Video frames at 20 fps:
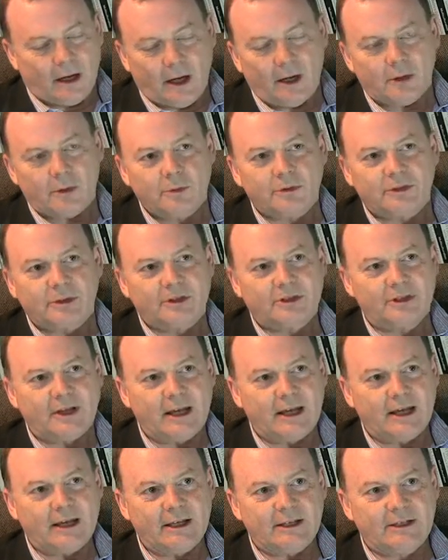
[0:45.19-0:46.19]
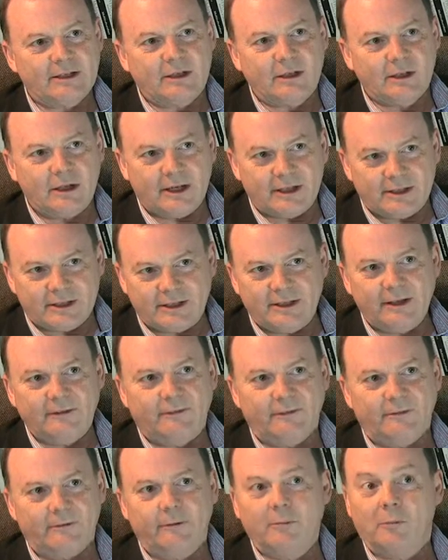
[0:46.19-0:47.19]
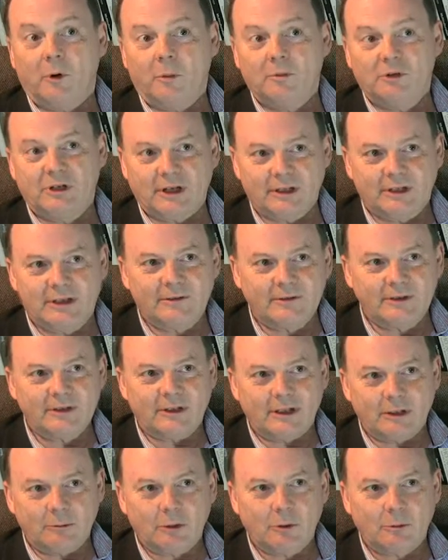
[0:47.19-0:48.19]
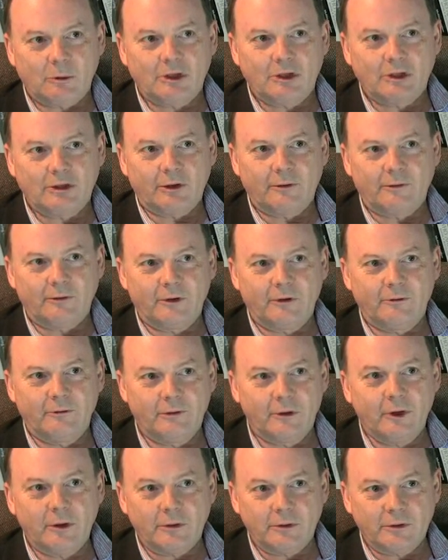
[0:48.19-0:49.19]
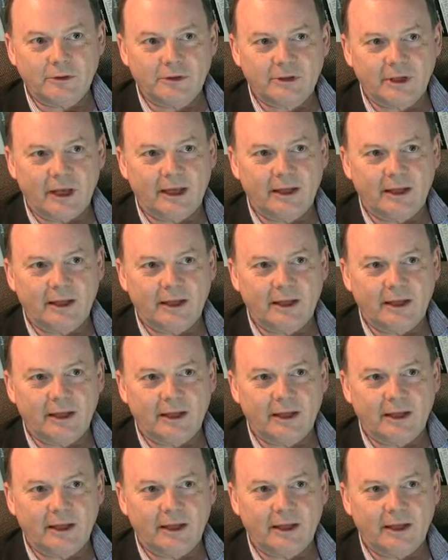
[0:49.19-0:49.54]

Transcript: I'd also say it's different from objectivity, which is often confused,